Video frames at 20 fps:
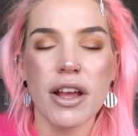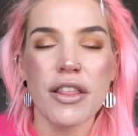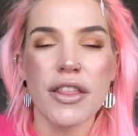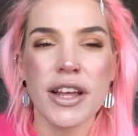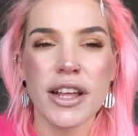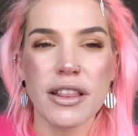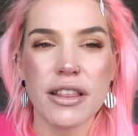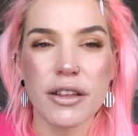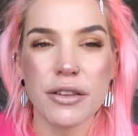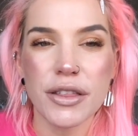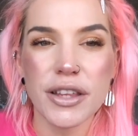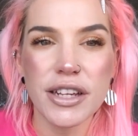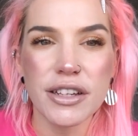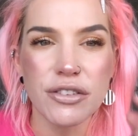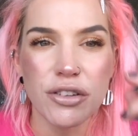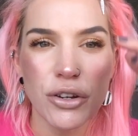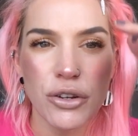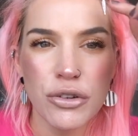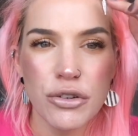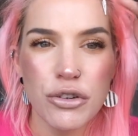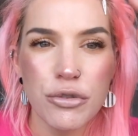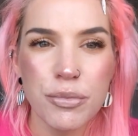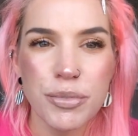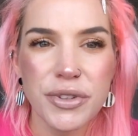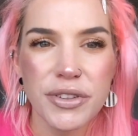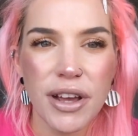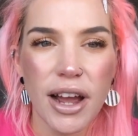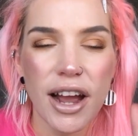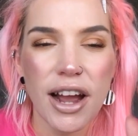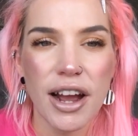think that these
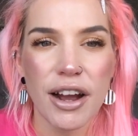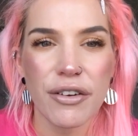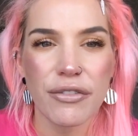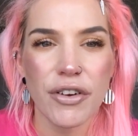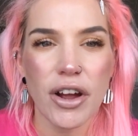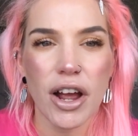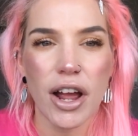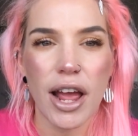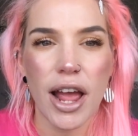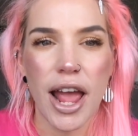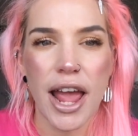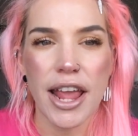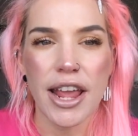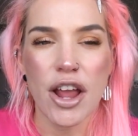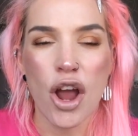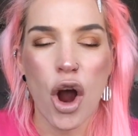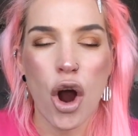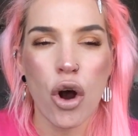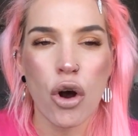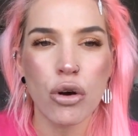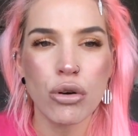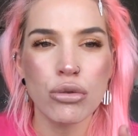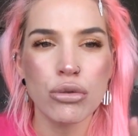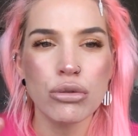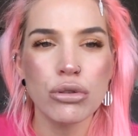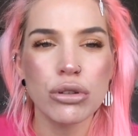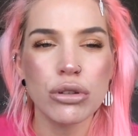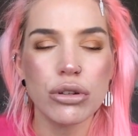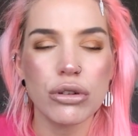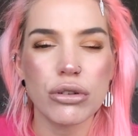hoops have a
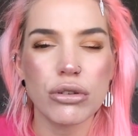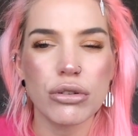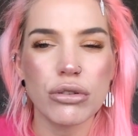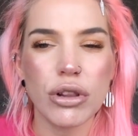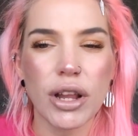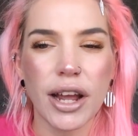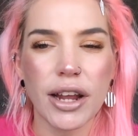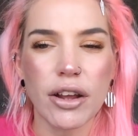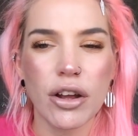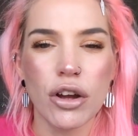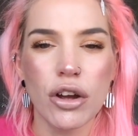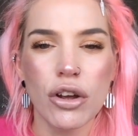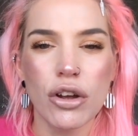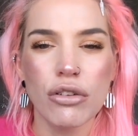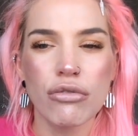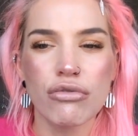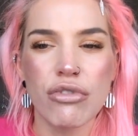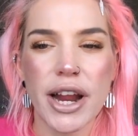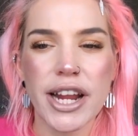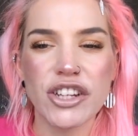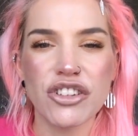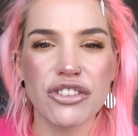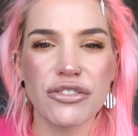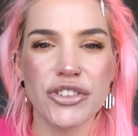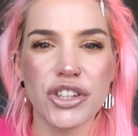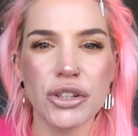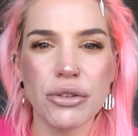whole like range of